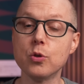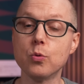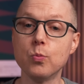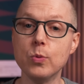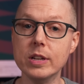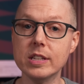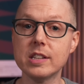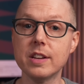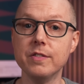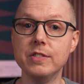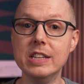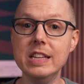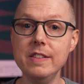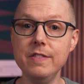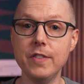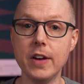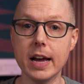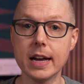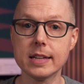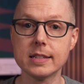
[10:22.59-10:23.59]
the risk of
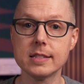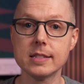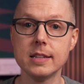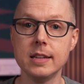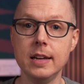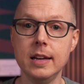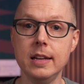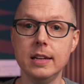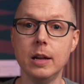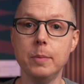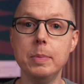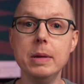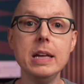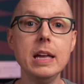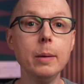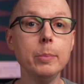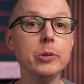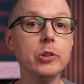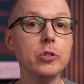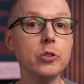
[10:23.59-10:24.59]
defects. And
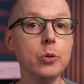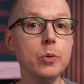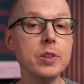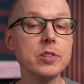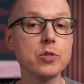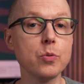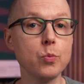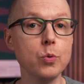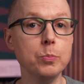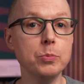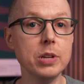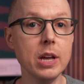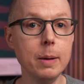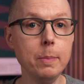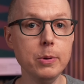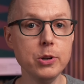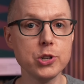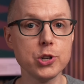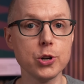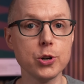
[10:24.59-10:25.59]
being able to do this at room
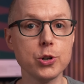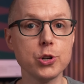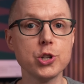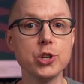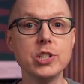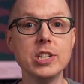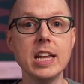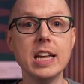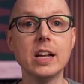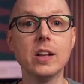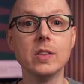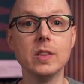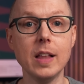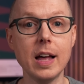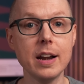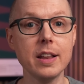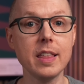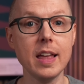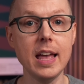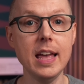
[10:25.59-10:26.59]
temperature should take a
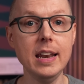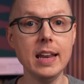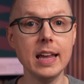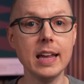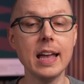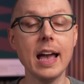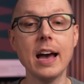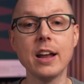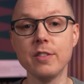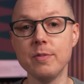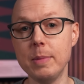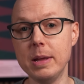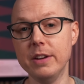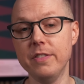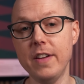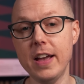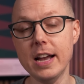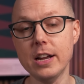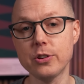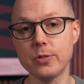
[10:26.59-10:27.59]
lot of the headache out of
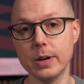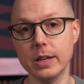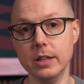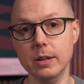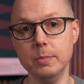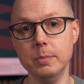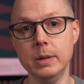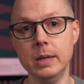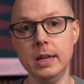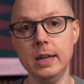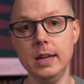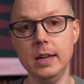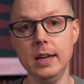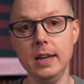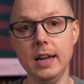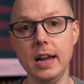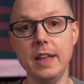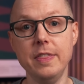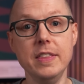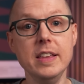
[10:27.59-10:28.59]
manufacturing them.
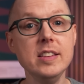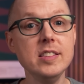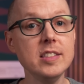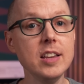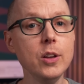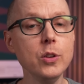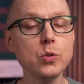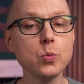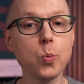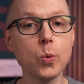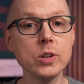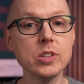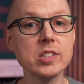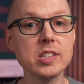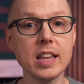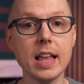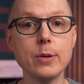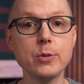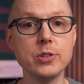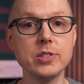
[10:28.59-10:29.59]
And these cells weren't
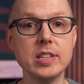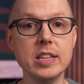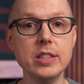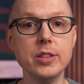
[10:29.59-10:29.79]
slouches